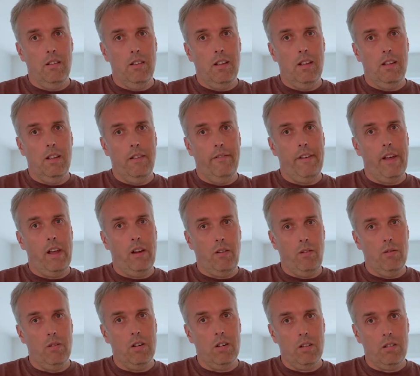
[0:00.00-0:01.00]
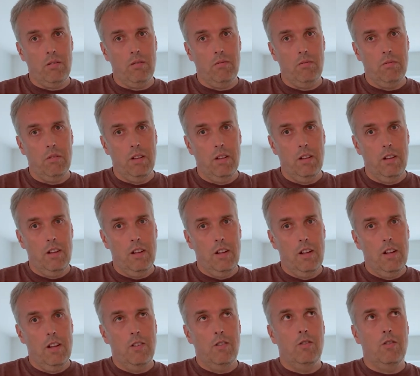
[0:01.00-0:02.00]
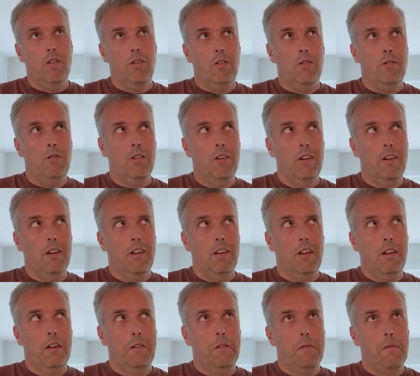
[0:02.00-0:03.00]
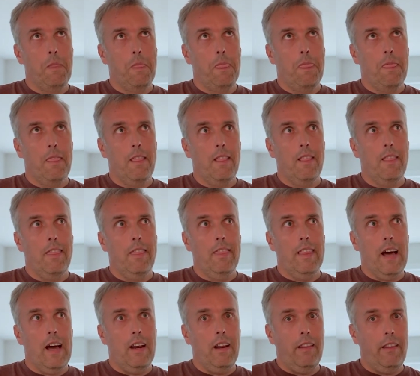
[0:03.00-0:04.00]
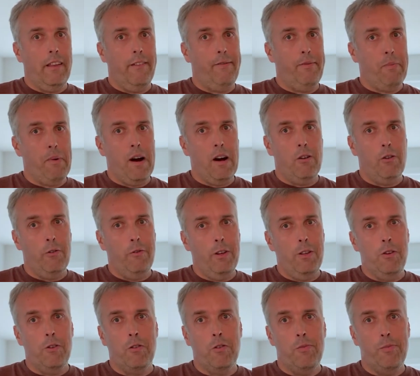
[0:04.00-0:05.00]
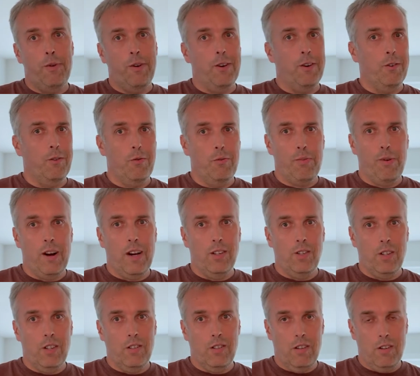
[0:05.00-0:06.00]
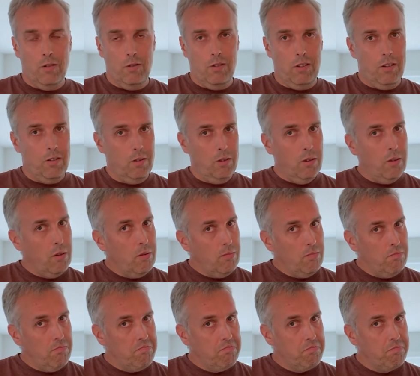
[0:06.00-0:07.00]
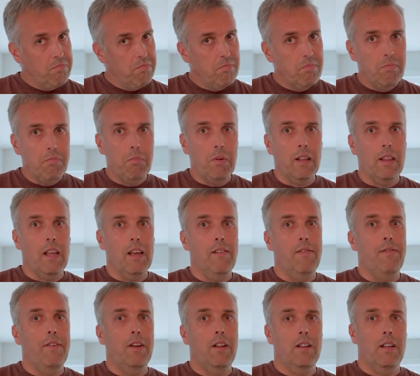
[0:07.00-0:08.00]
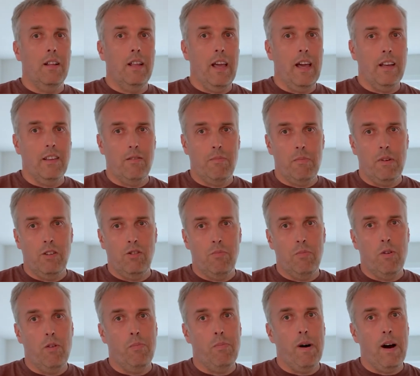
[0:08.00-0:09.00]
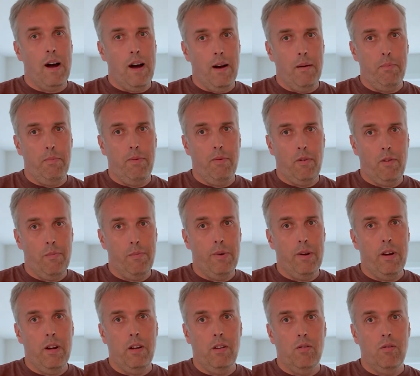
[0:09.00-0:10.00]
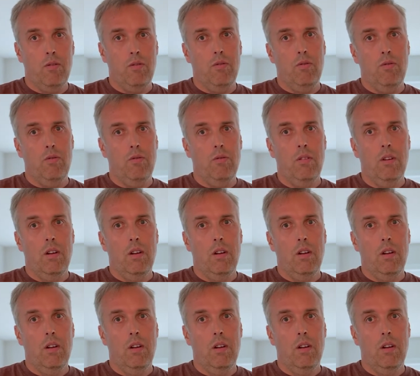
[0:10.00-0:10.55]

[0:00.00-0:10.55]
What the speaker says: the Vanguard. So not enough power when you compare it to Project 002, but I feel it has much more pop comparing to